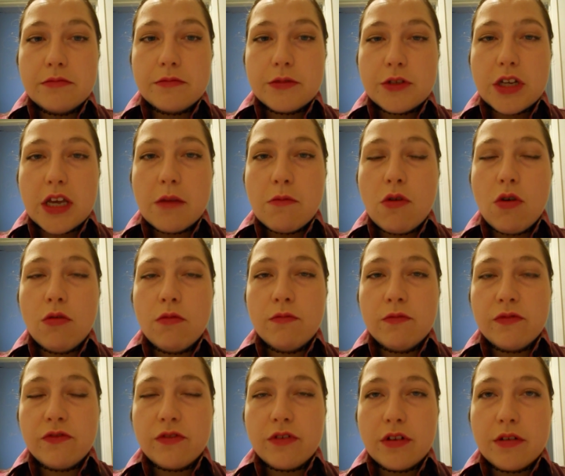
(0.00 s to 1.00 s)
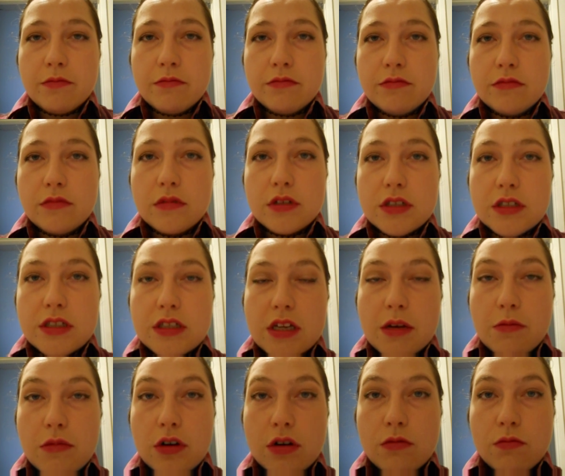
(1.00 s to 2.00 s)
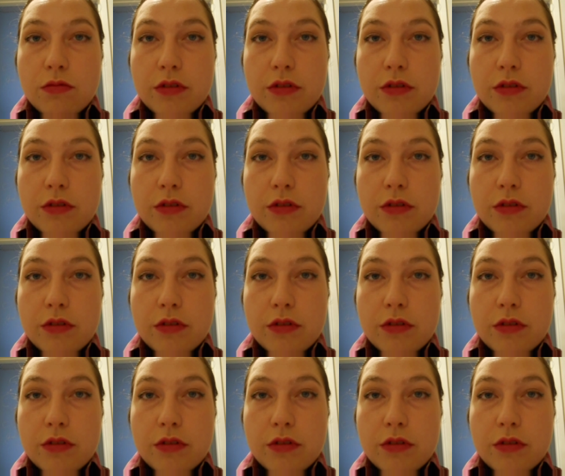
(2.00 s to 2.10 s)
She came home from summer